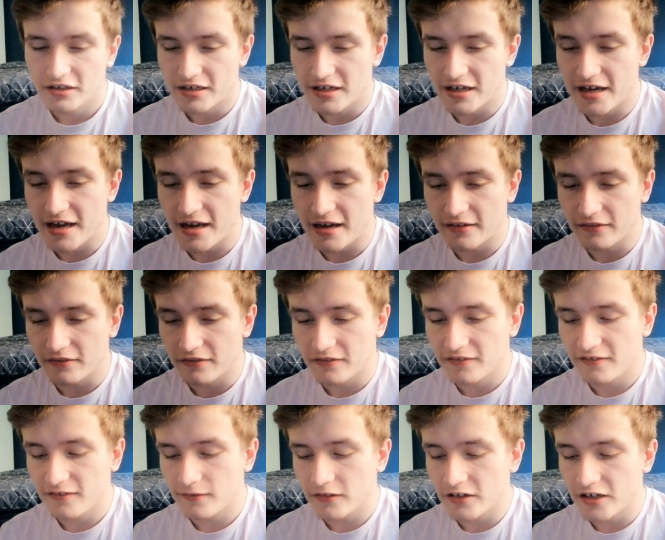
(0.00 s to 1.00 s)
And
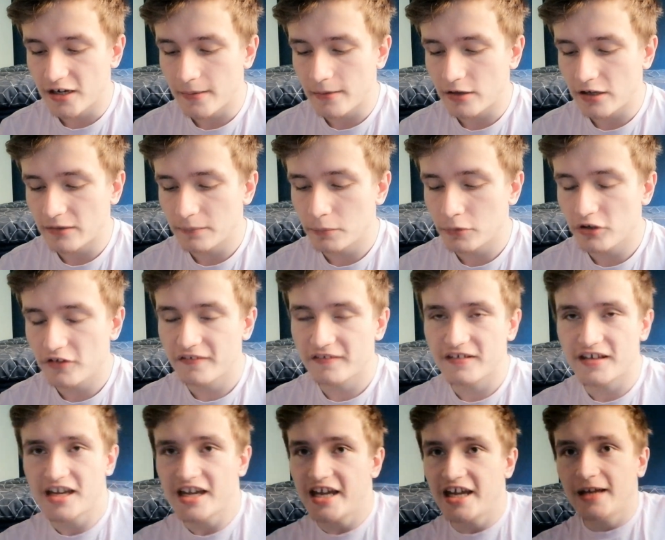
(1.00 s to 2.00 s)
a bus
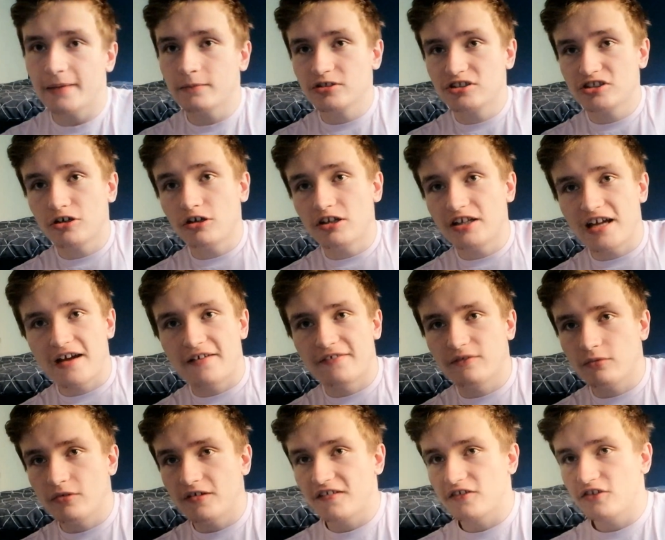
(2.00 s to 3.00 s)
came shortly
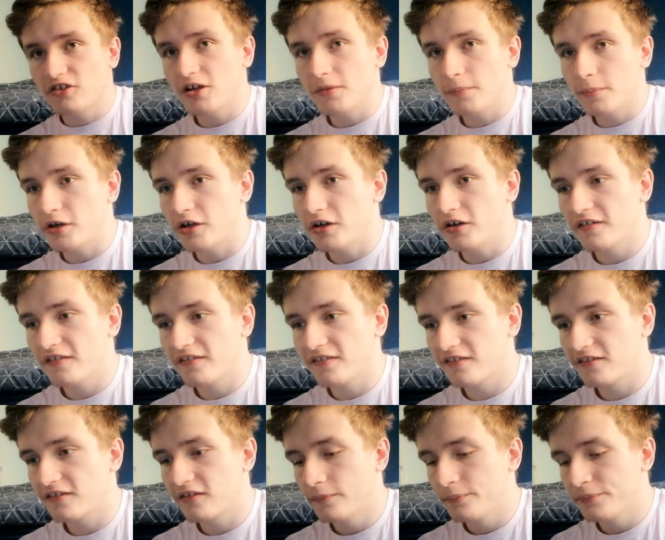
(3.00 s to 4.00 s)
afterwards, a new
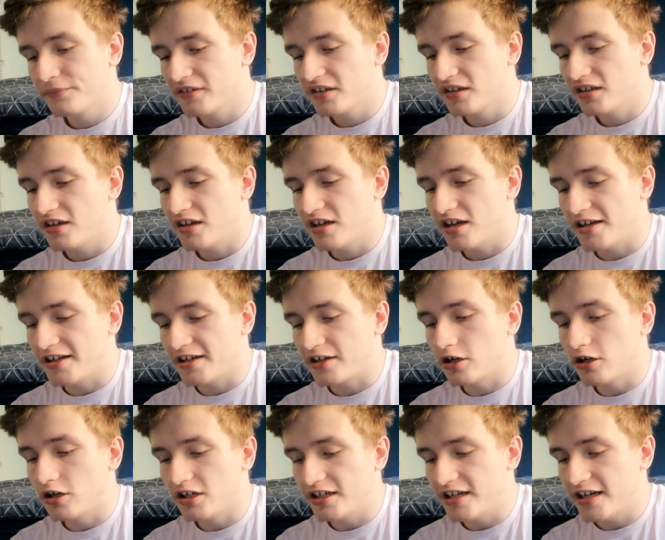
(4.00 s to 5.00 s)
bus, and I
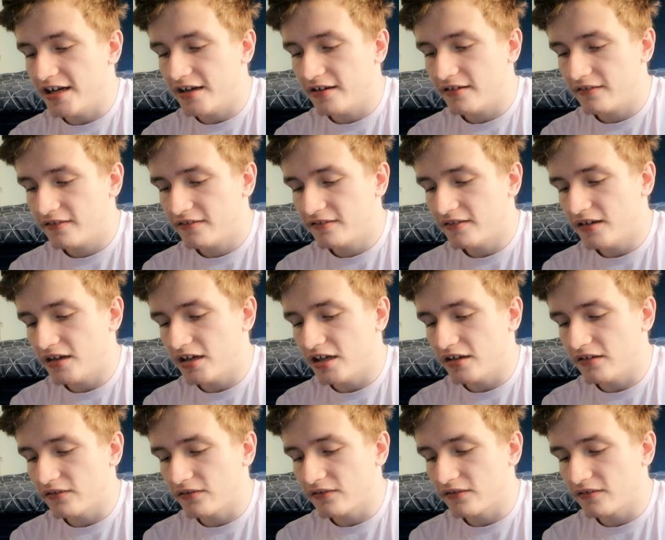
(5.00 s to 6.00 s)
got on it,
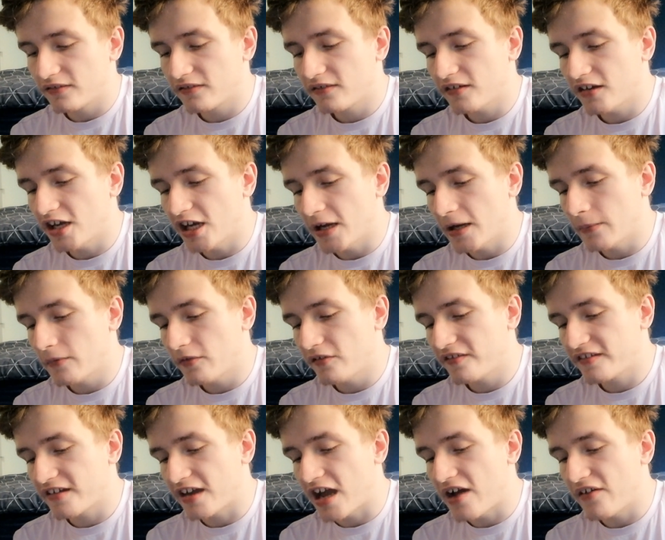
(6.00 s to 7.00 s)
and it
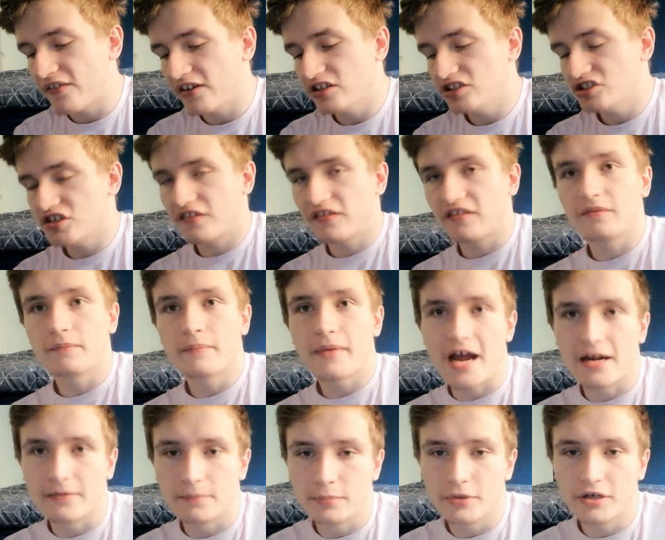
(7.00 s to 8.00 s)
was kind of like just as
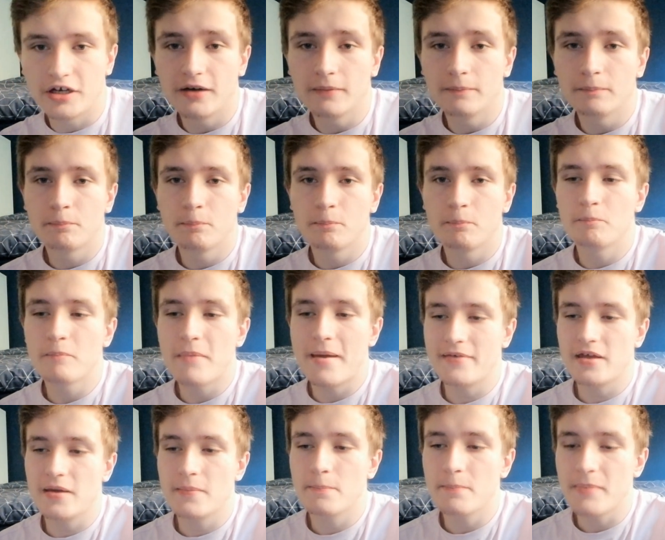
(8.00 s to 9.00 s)
bad, but
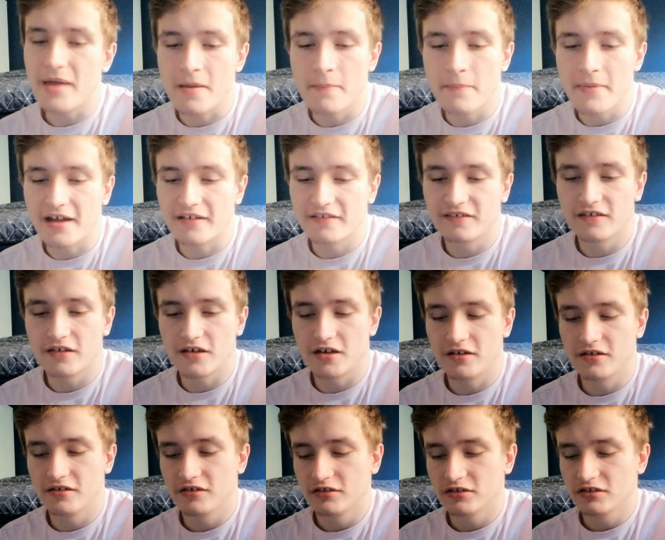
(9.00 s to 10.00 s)
maybe a bit
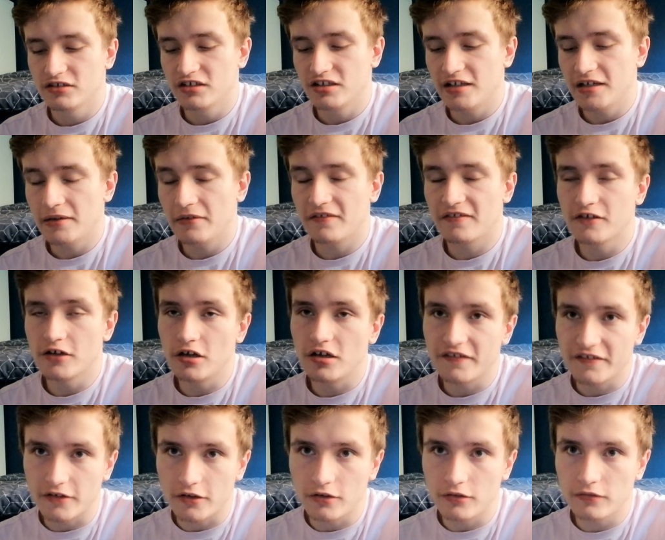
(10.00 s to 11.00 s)
better. It was not
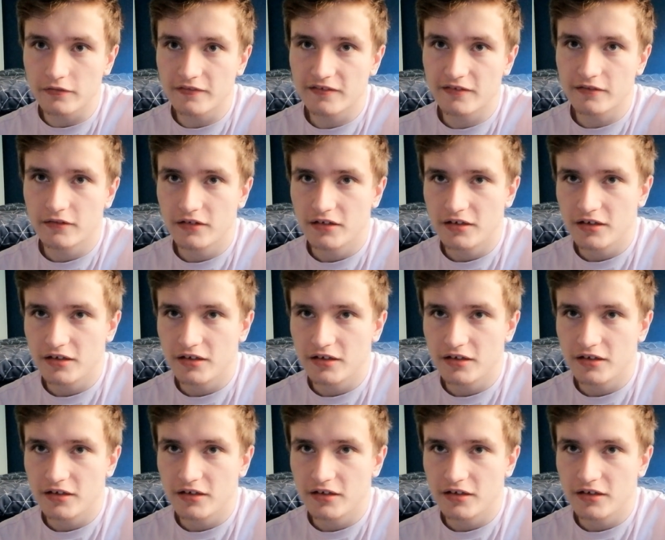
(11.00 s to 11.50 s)
as old.